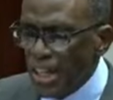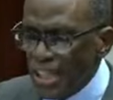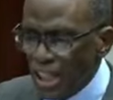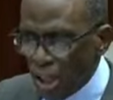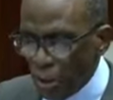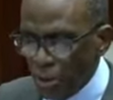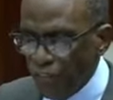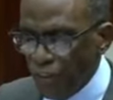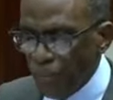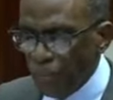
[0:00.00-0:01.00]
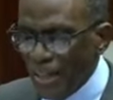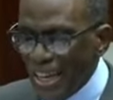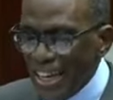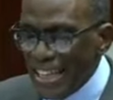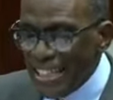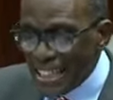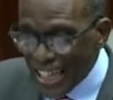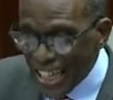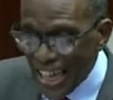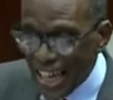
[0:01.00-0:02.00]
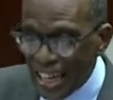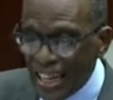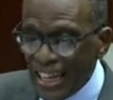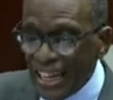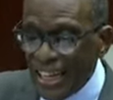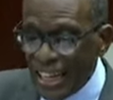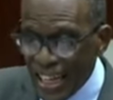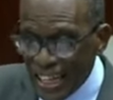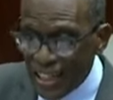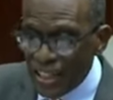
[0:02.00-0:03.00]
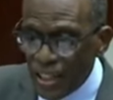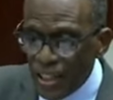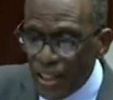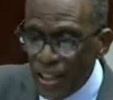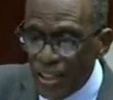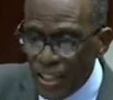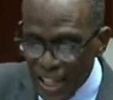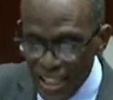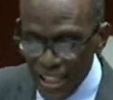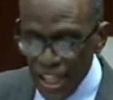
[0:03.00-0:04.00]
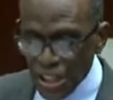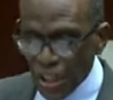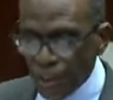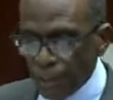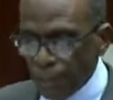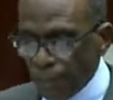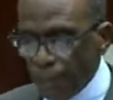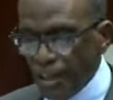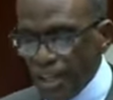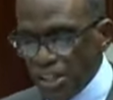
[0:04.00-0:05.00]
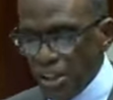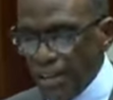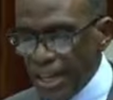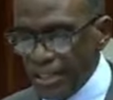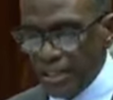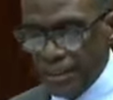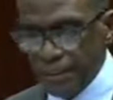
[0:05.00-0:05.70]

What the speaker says: National Economic Fund is clear in the legislation. Listen to that.